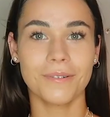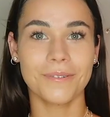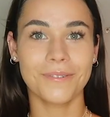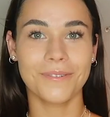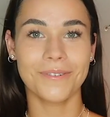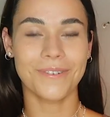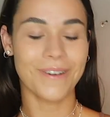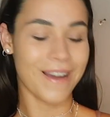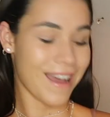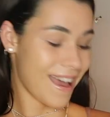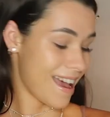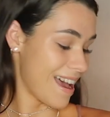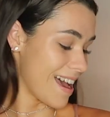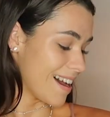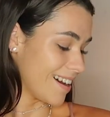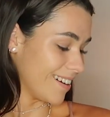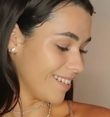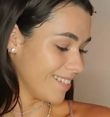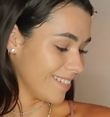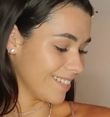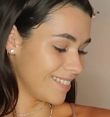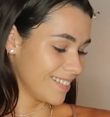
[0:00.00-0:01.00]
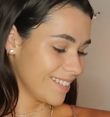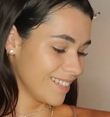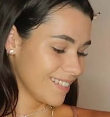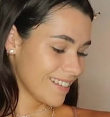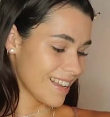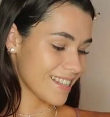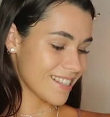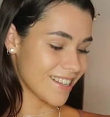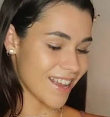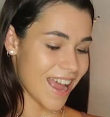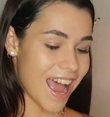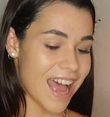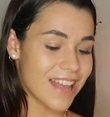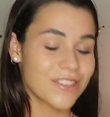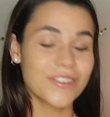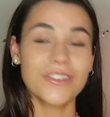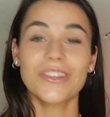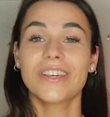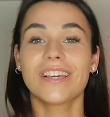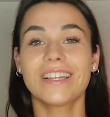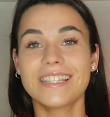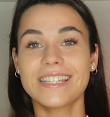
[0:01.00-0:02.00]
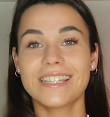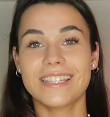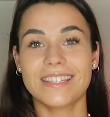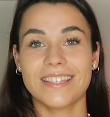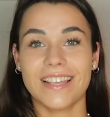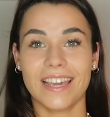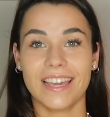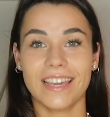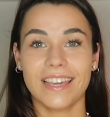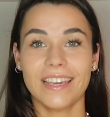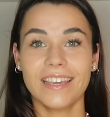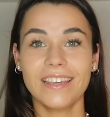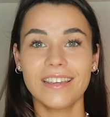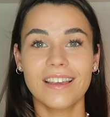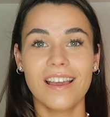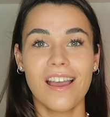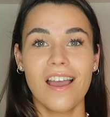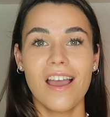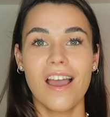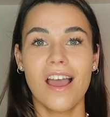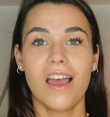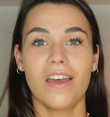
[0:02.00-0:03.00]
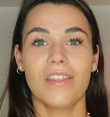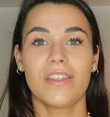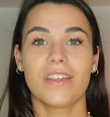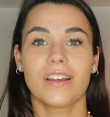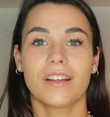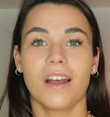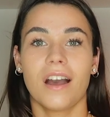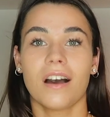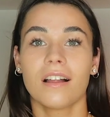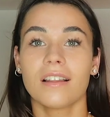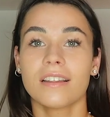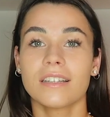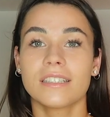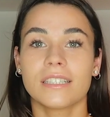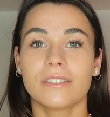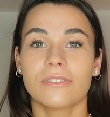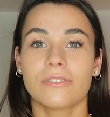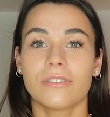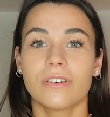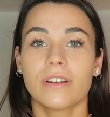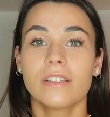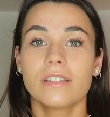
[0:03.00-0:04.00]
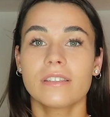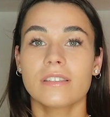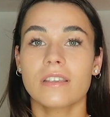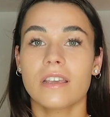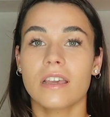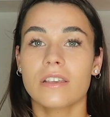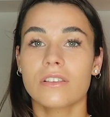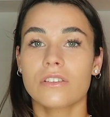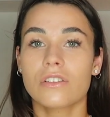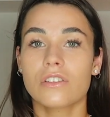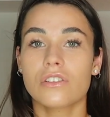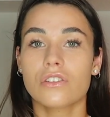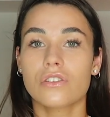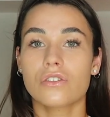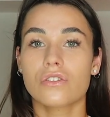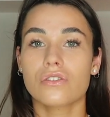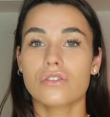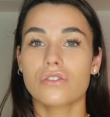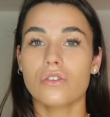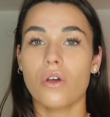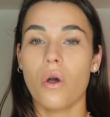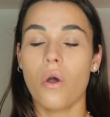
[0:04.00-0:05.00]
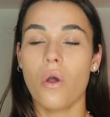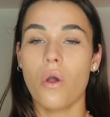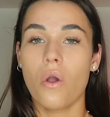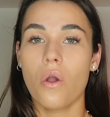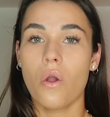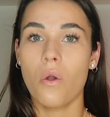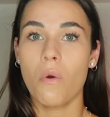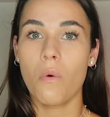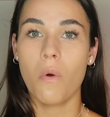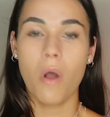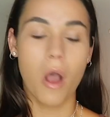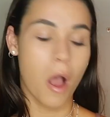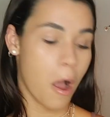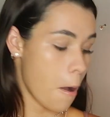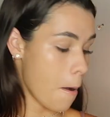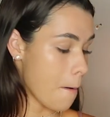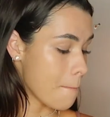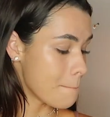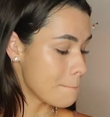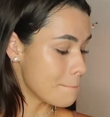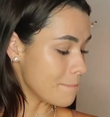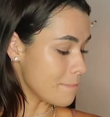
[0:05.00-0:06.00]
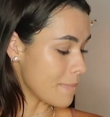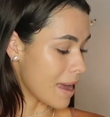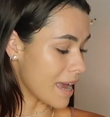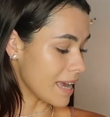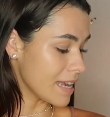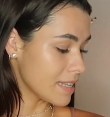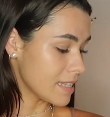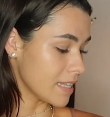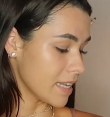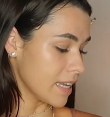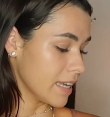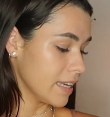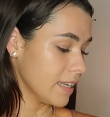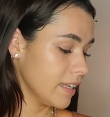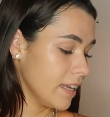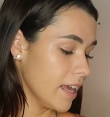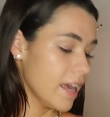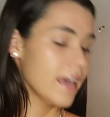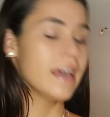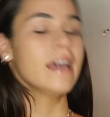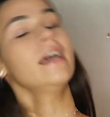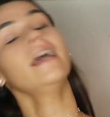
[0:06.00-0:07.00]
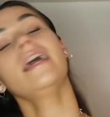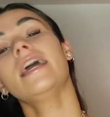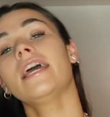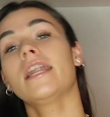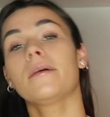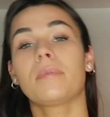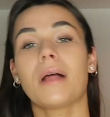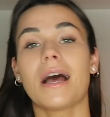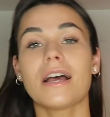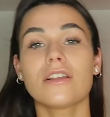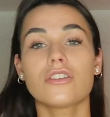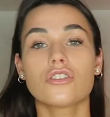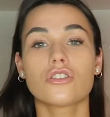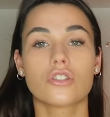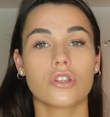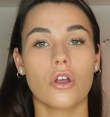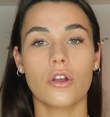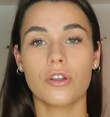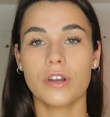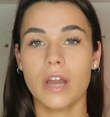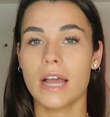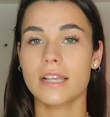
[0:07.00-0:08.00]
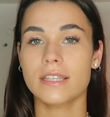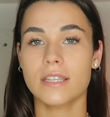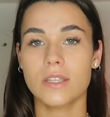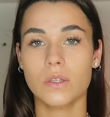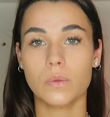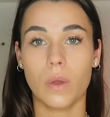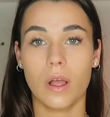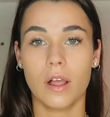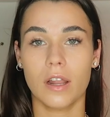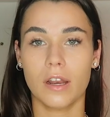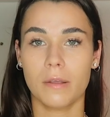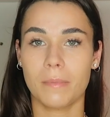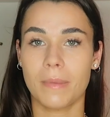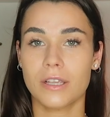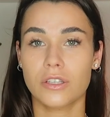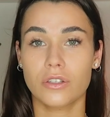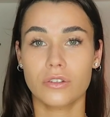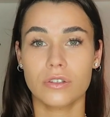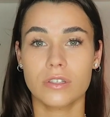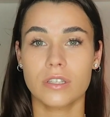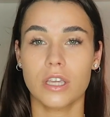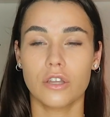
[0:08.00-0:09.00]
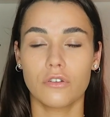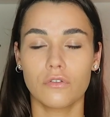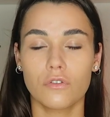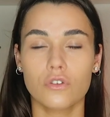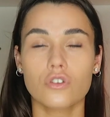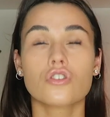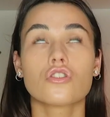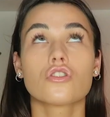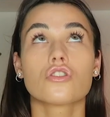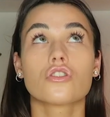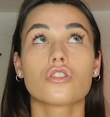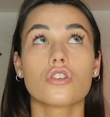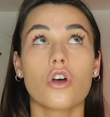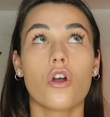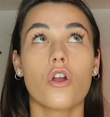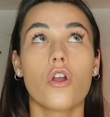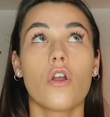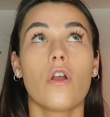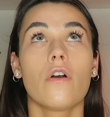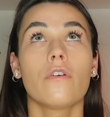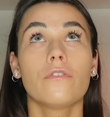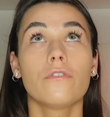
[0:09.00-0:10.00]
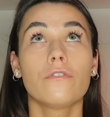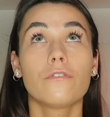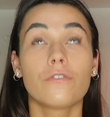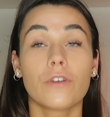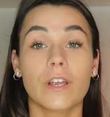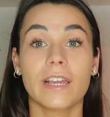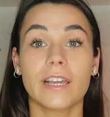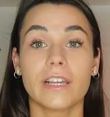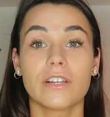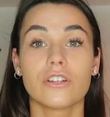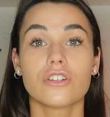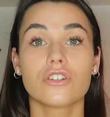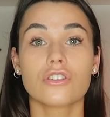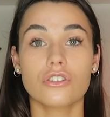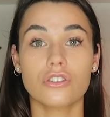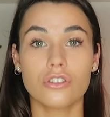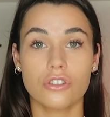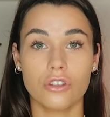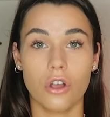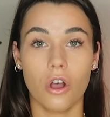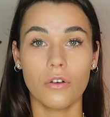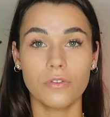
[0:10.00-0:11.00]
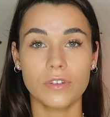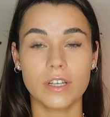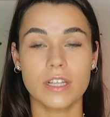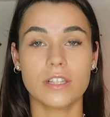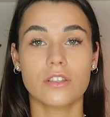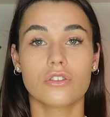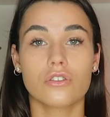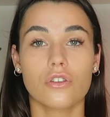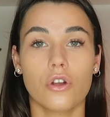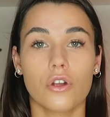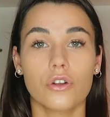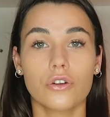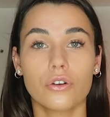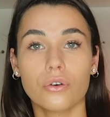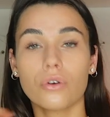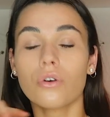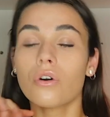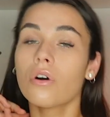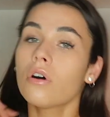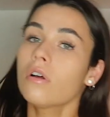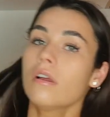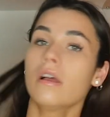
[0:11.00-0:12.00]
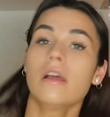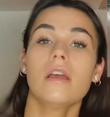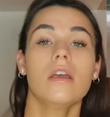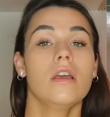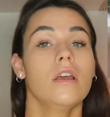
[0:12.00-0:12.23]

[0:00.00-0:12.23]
Wow. So as you can see, the colour difference is so amazing. It applies so nice as well and it makes your skin feel so freaking soft. It's so cool.